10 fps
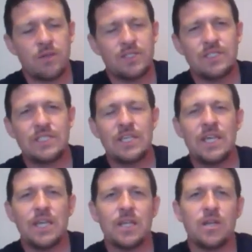
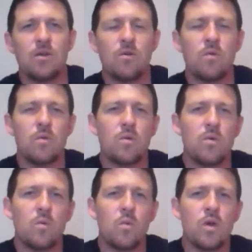sin
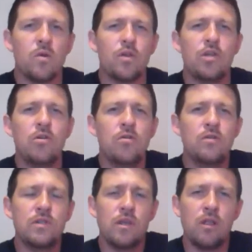will
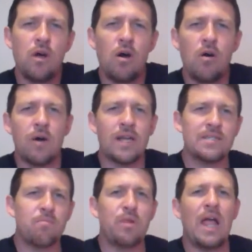use the law as
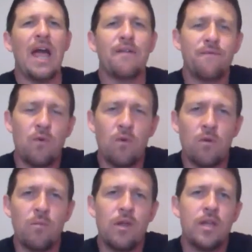a platform